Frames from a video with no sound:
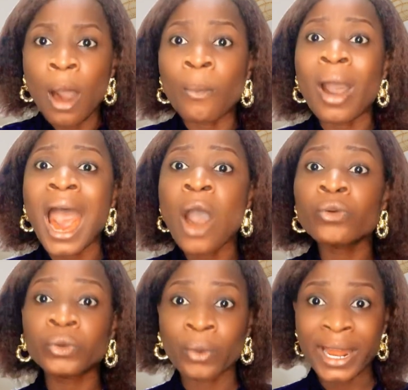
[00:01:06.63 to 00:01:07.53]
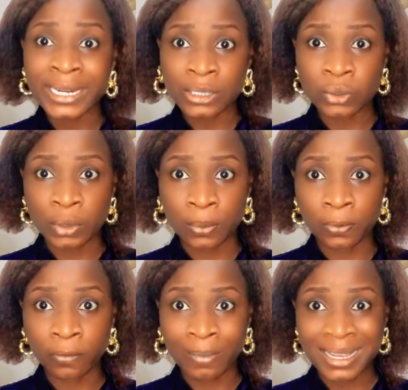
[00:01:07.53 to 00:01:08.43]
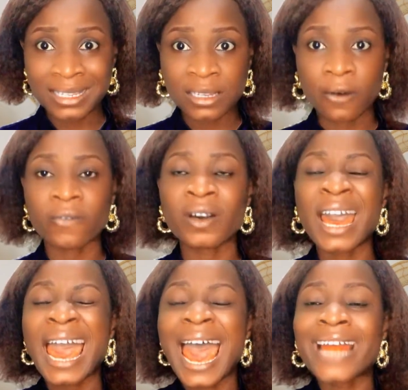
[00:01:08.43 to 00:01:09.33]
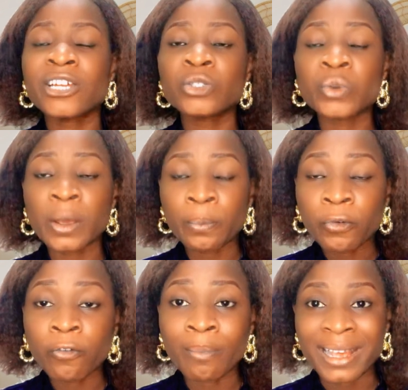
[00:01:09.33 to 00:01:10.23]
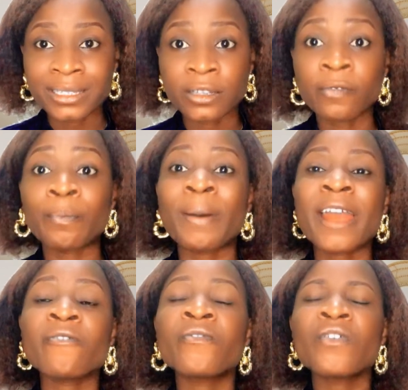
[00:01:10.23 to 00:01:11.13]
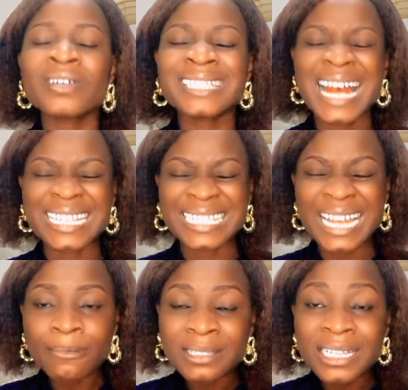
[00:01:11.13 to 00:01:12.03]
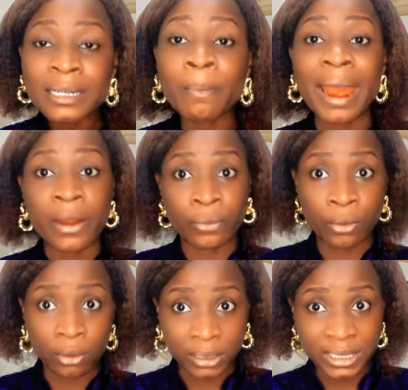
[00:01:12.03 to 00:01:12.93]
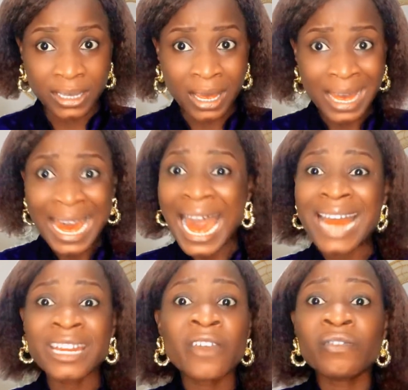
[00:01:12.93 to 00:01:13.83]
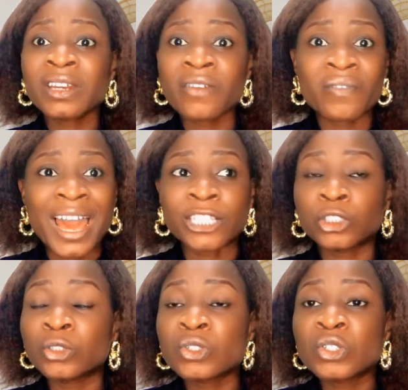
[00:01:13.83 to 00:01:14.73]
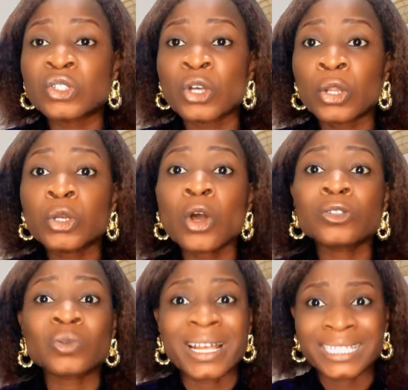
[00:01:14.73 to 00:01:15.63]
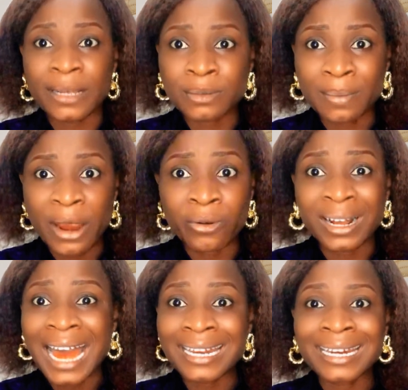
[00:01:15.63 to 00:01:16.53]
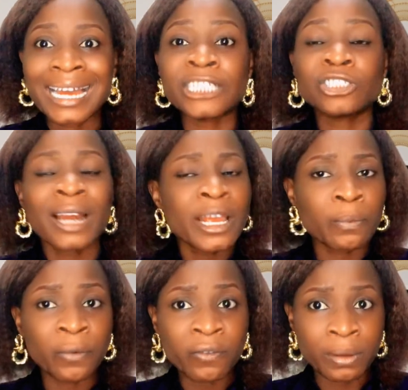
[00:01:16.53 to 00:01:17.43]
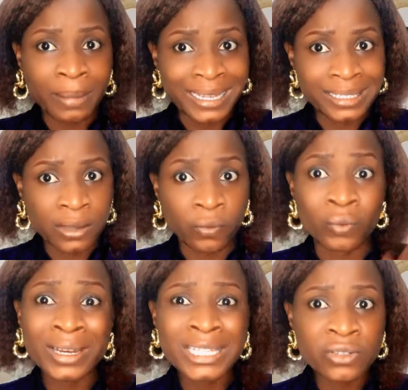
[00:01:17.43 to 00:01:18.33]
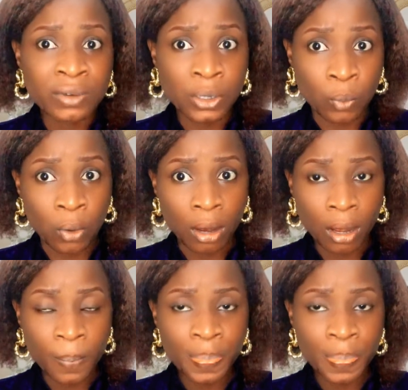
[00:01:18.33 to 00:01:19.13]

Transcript: But how do I need to improve myself? I need to improve myself by first accepting my wrongs. And even if I choose not to accept my wrong and then I try improving myself, will it really work?